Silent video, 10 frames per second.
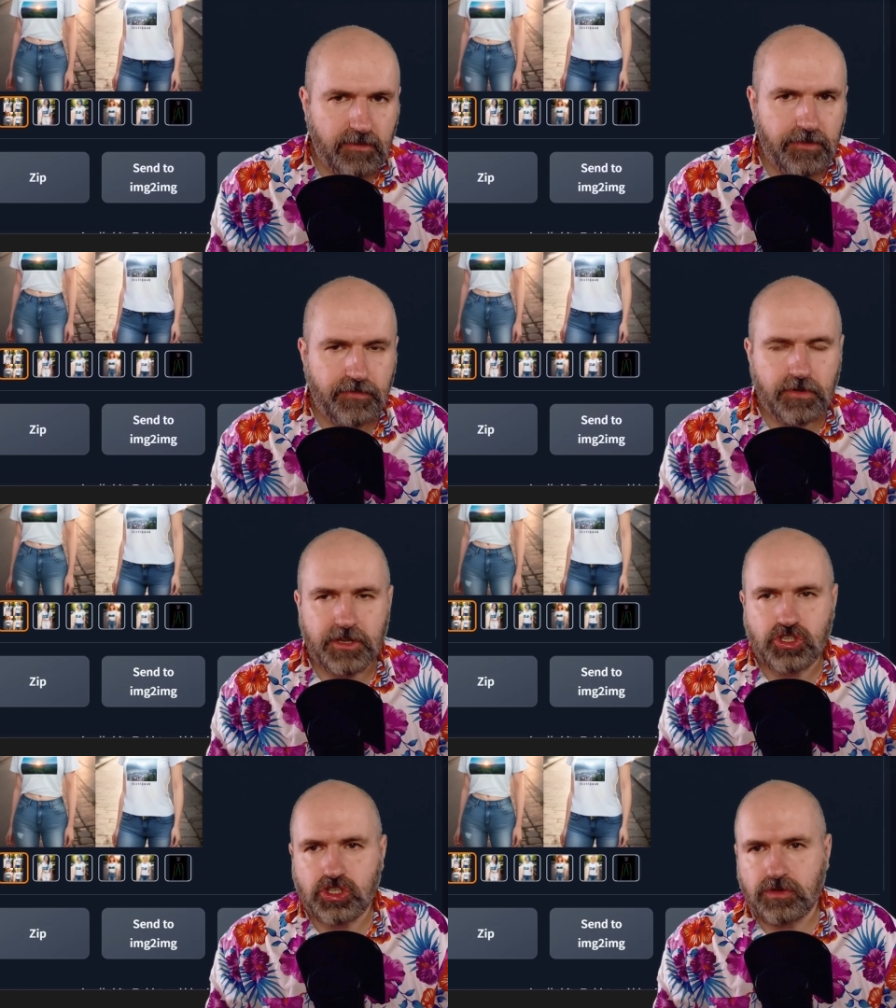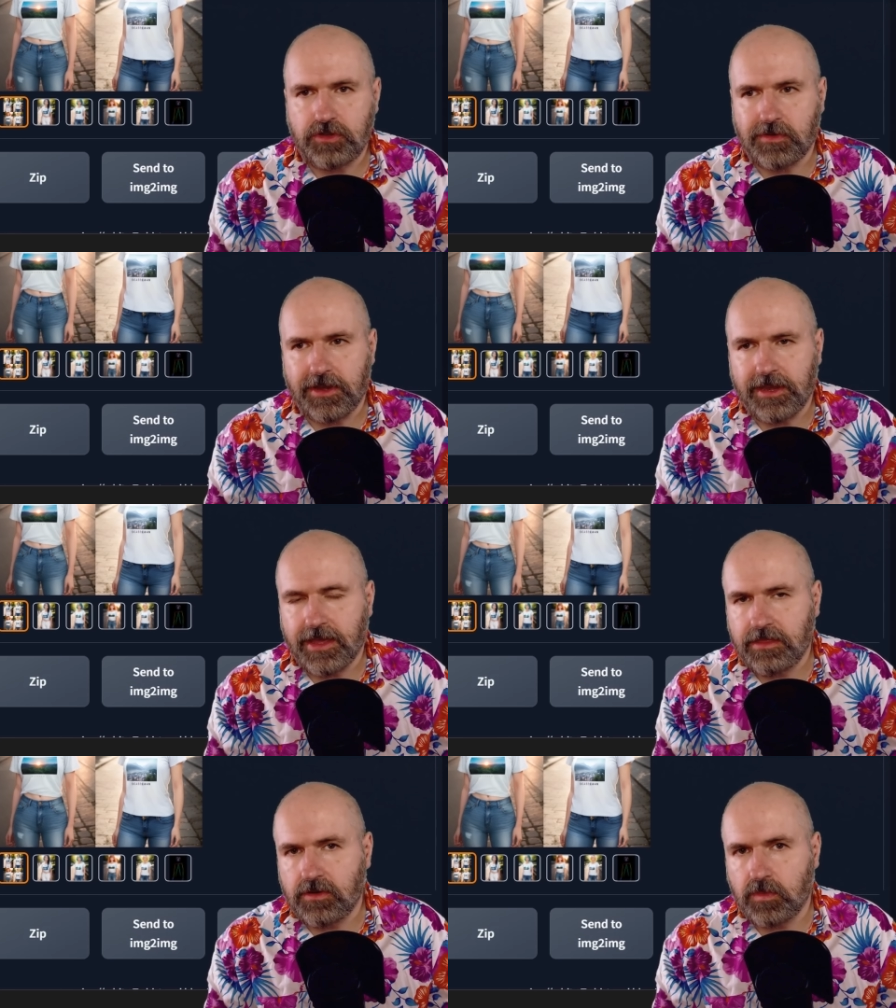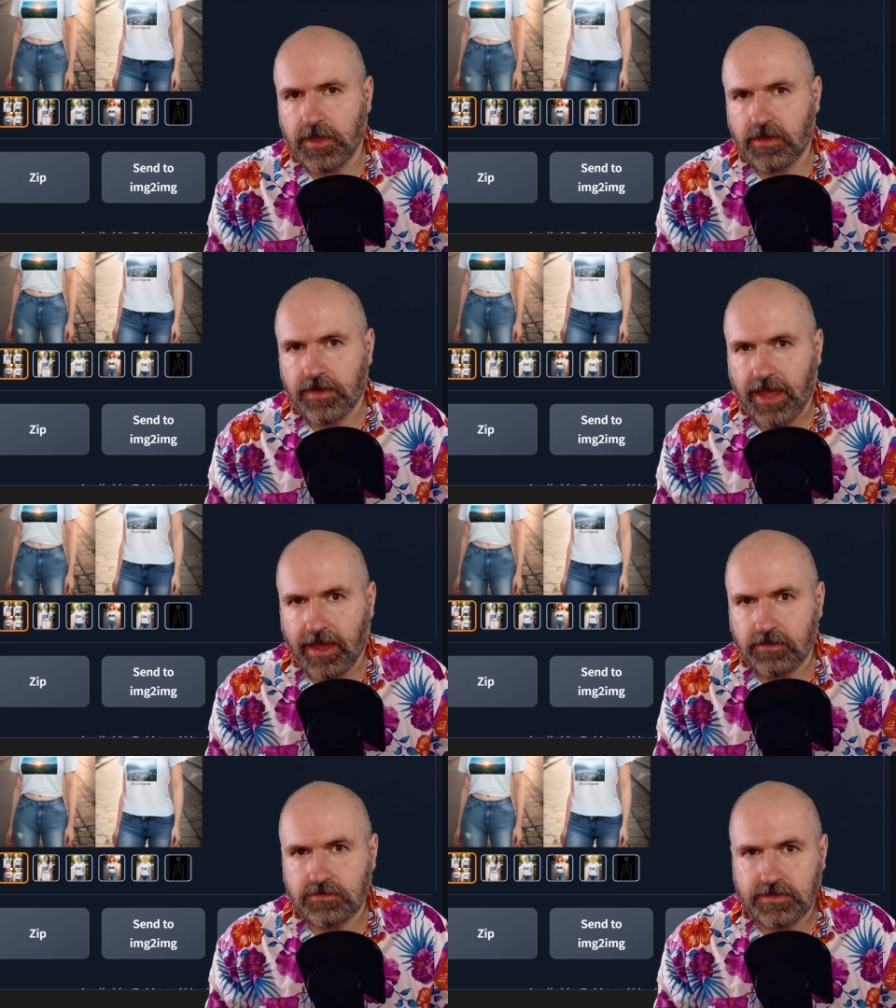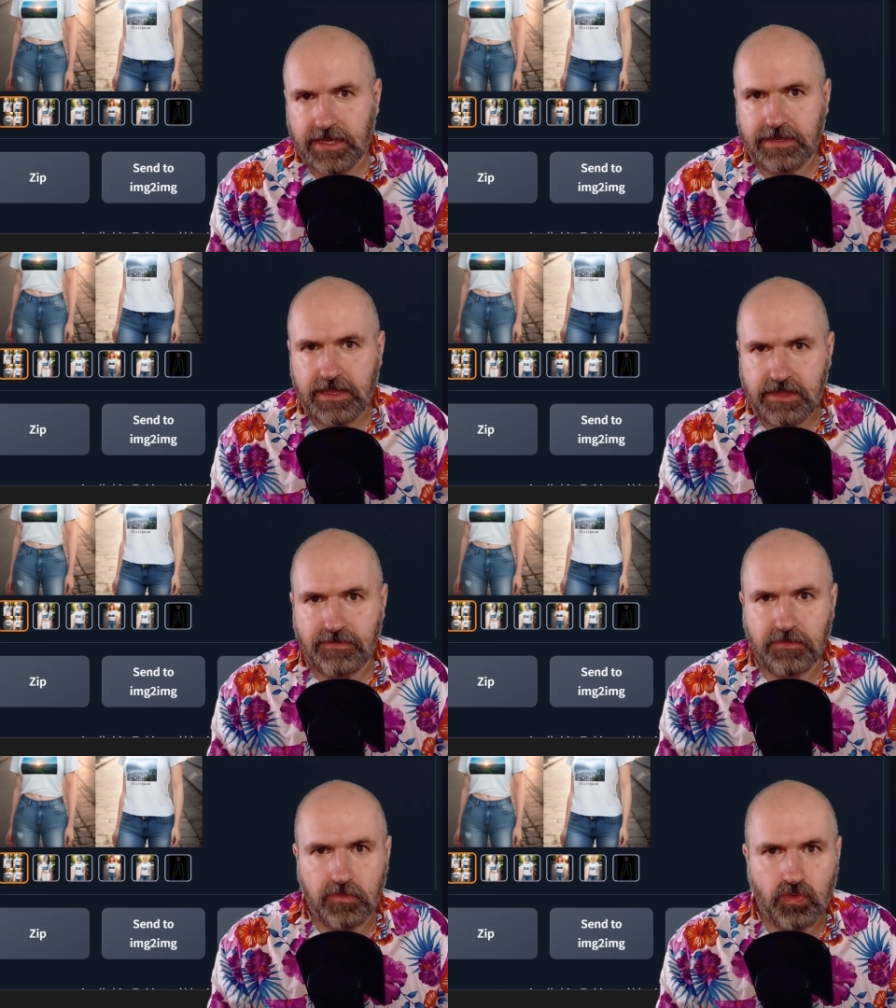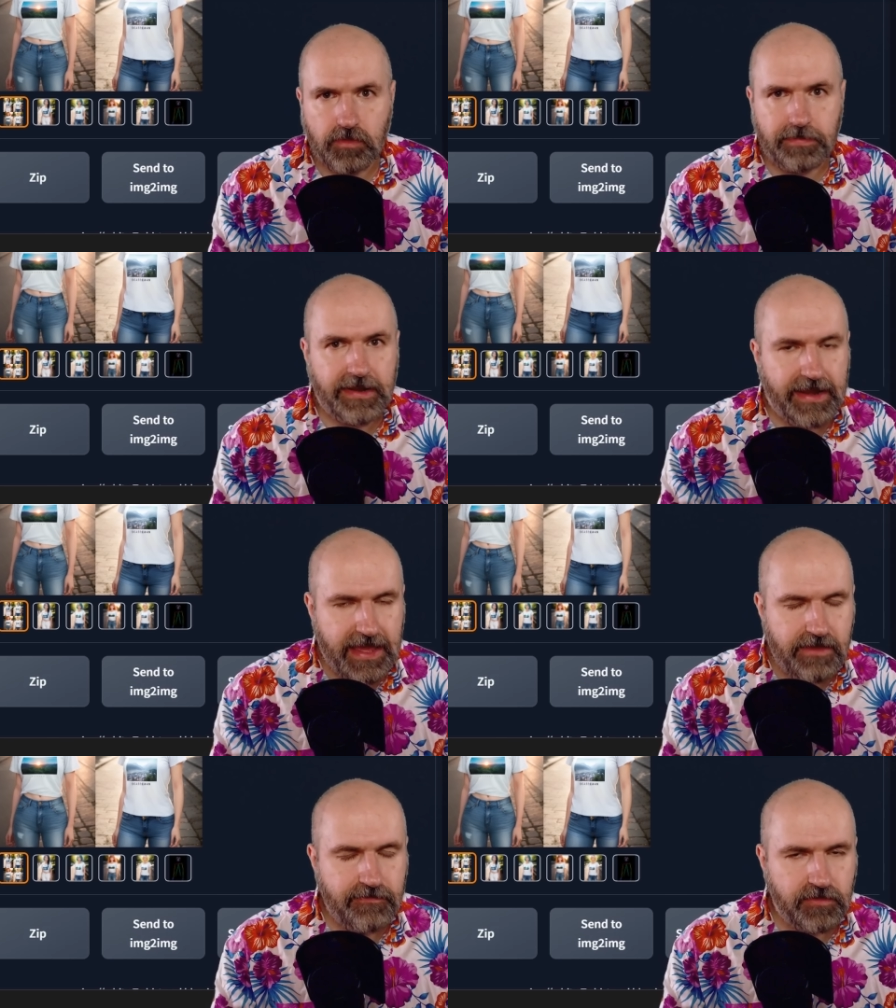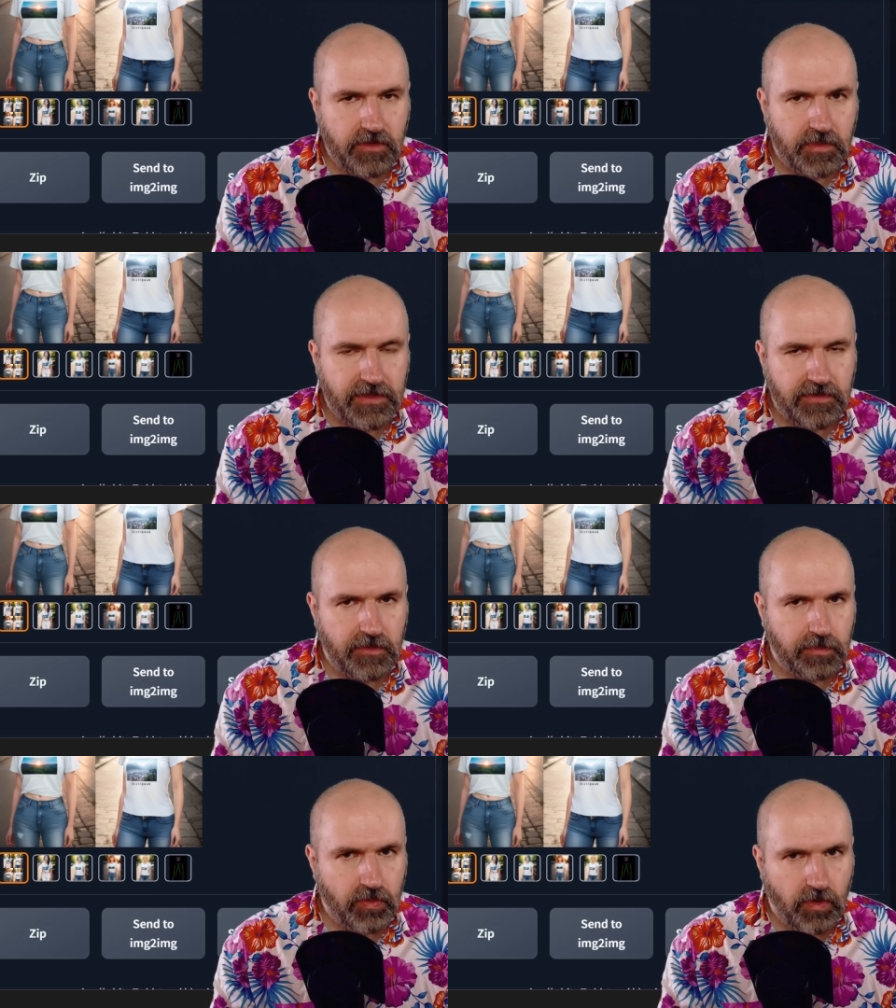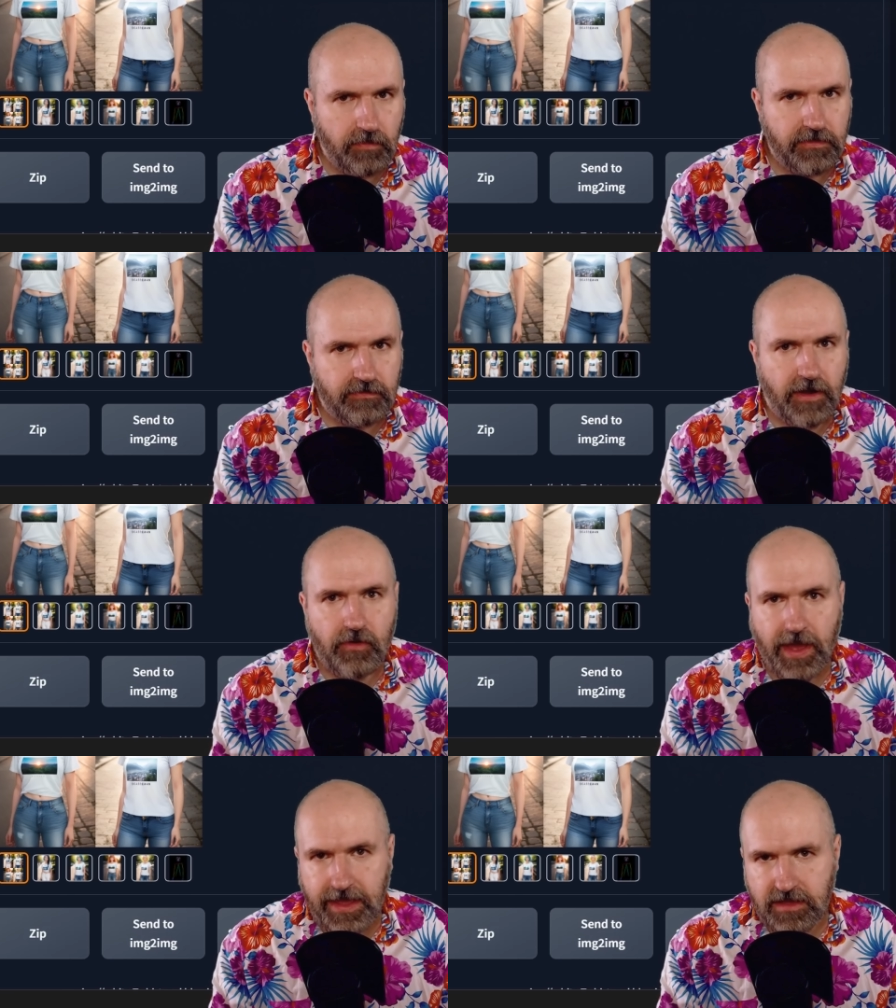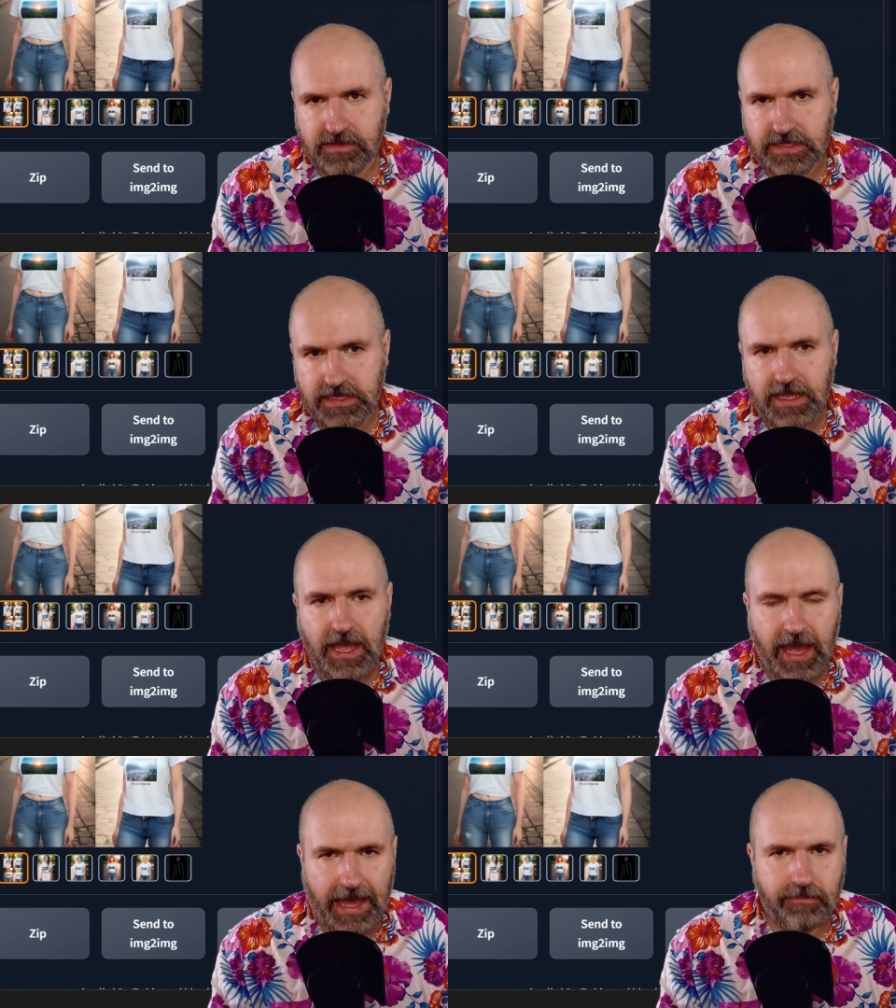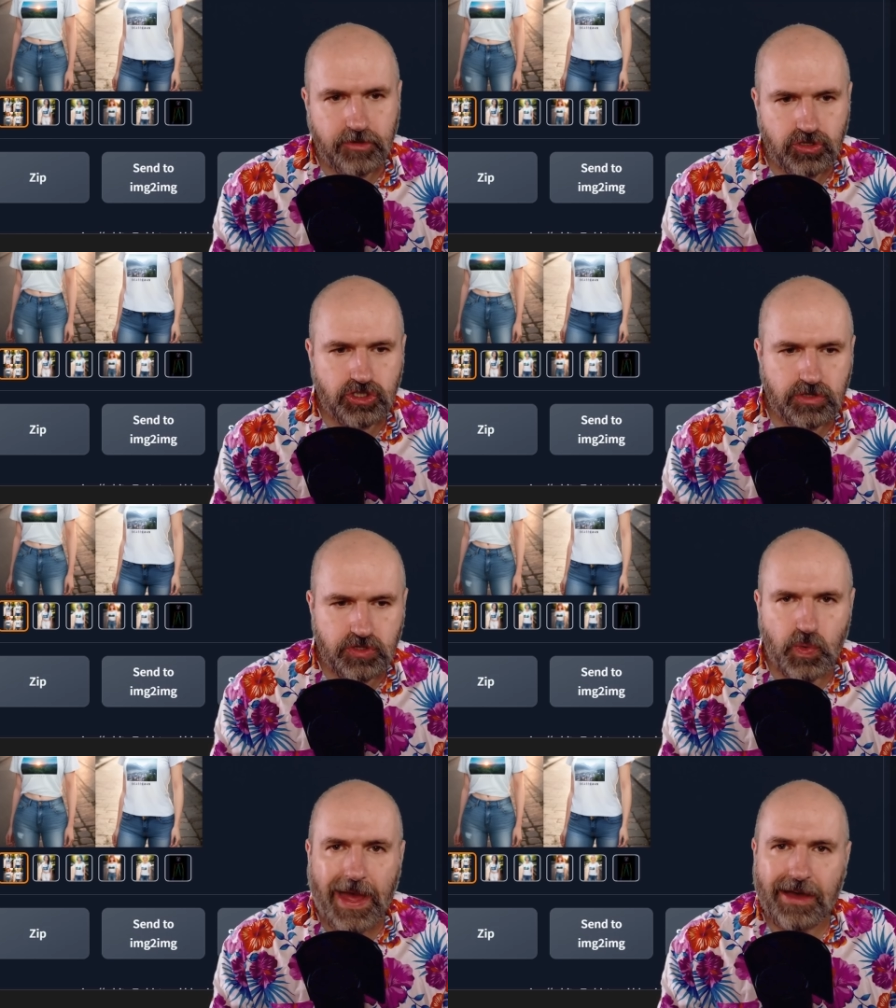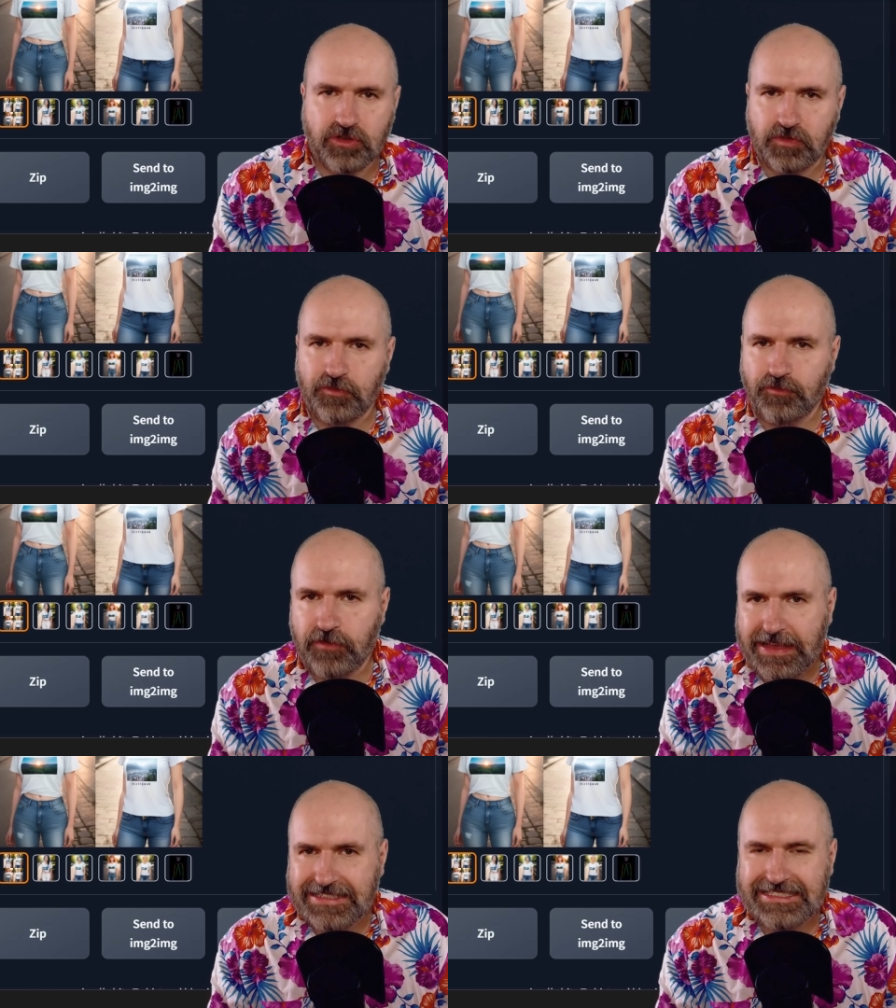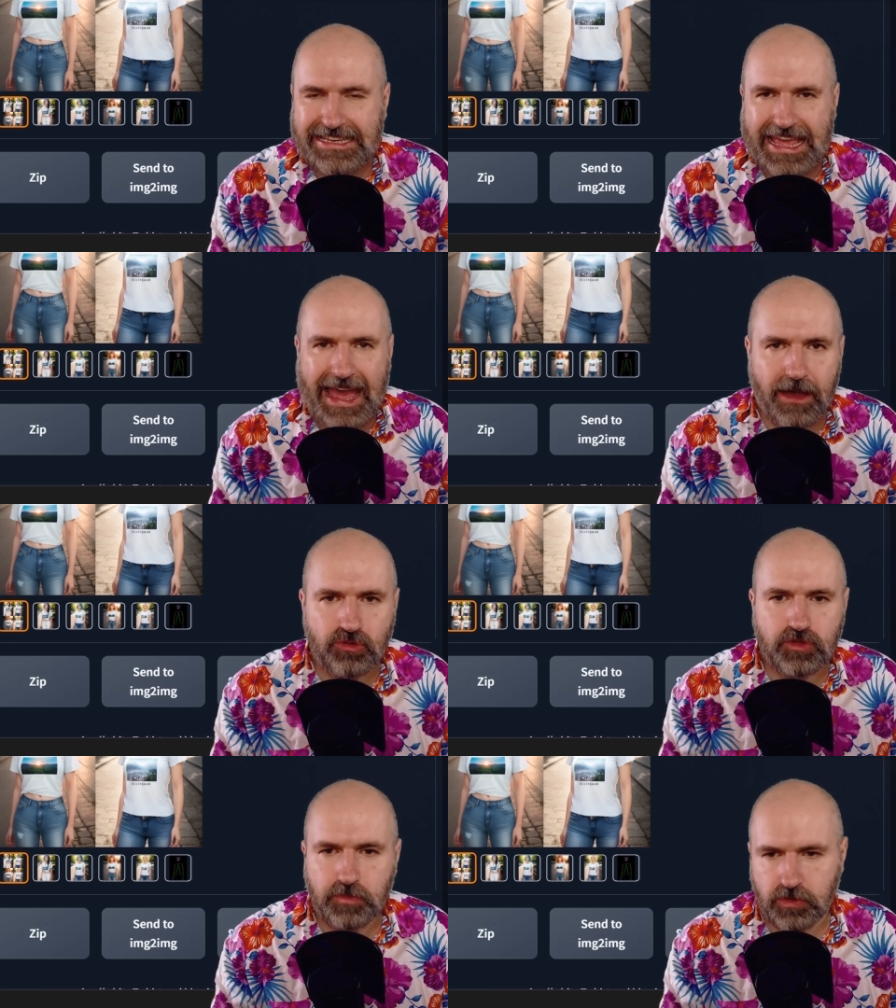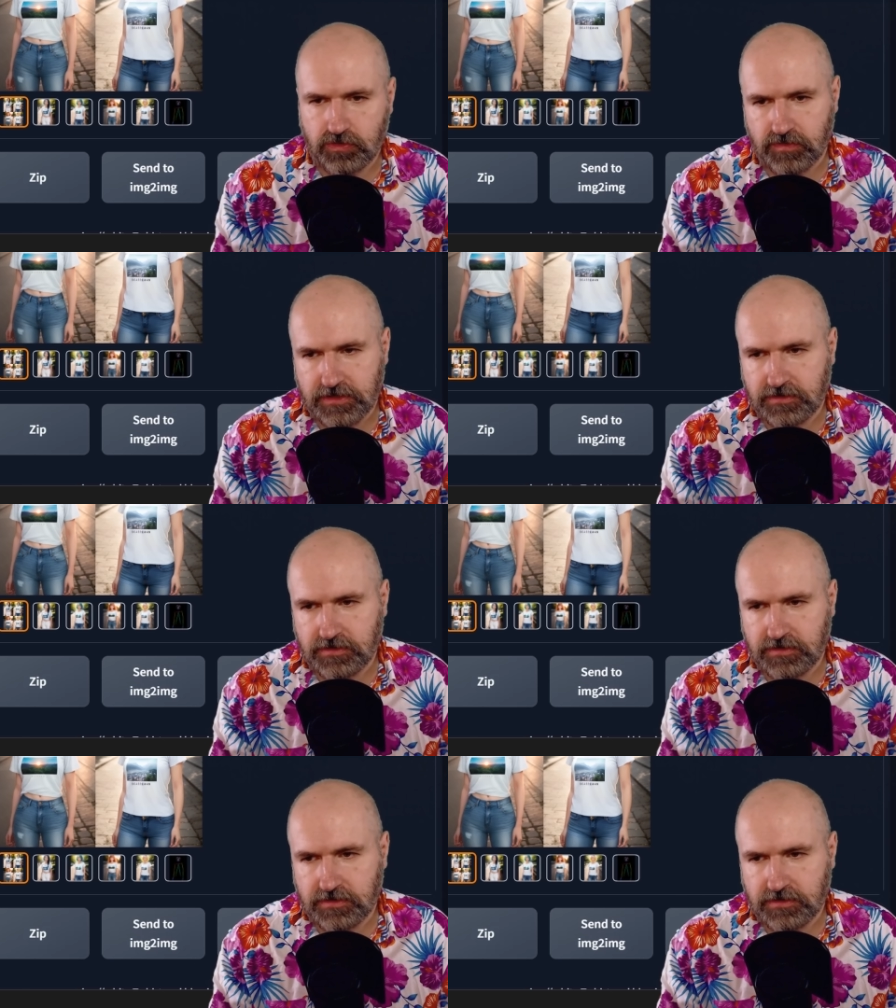Now before I show you another way on how to get even more playful with your prompt variety, I want to show you how to fix the output